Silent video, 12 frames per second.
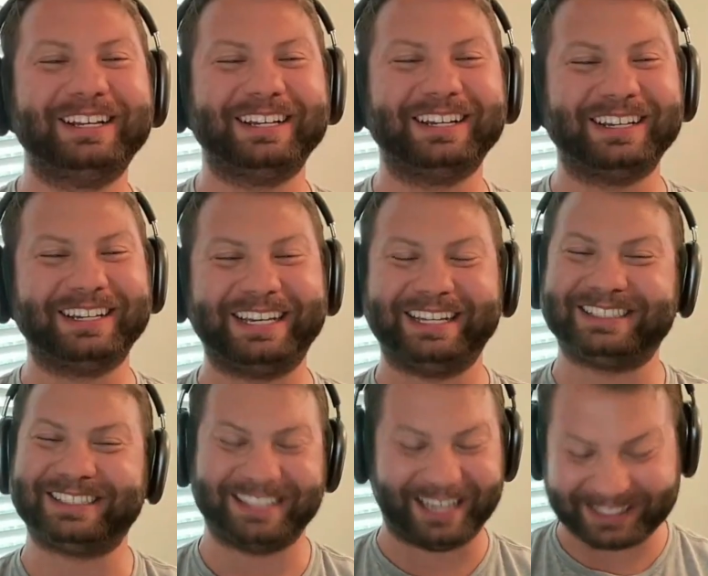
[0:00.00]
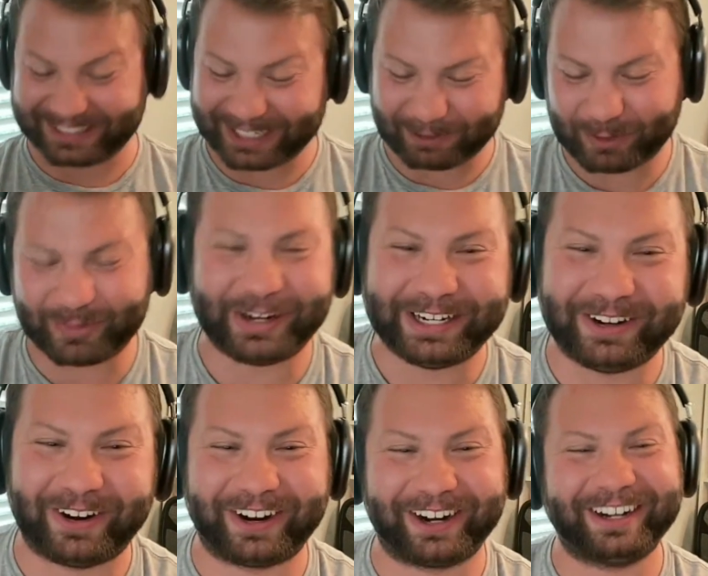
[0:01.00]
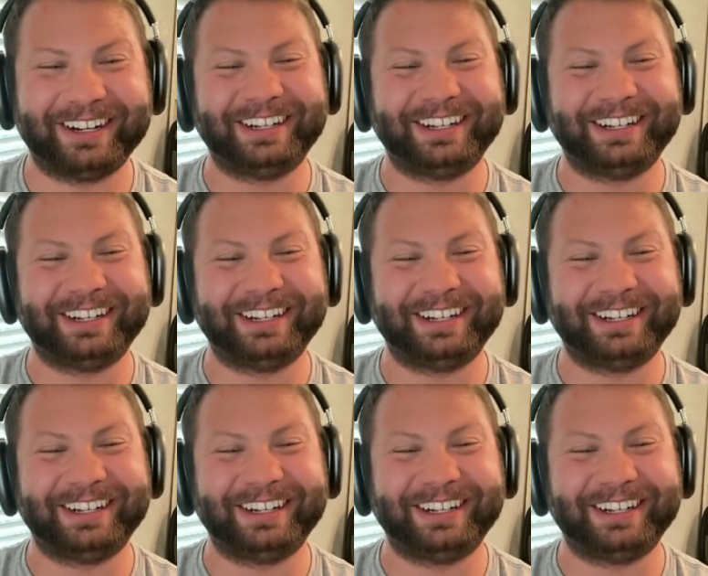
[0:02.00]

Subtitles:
land? It seems very dark.